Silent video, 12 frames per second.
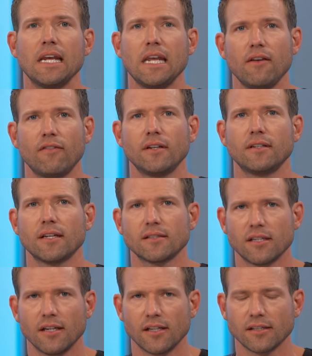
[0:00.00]
even
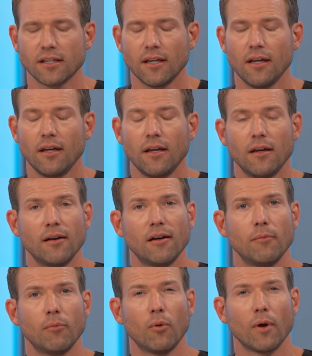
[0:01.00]
dizziness.
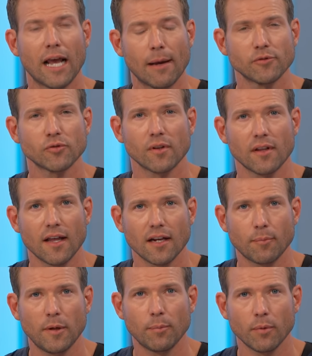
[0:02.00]
But what happens with a
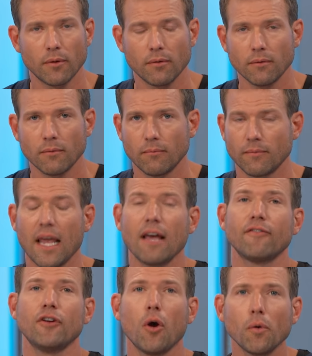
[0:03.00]
lot of people? They
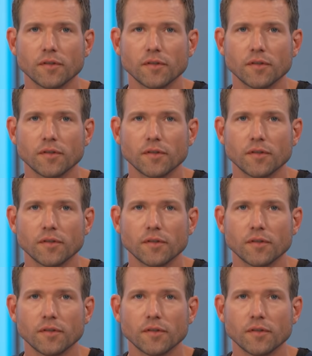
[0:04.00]
have no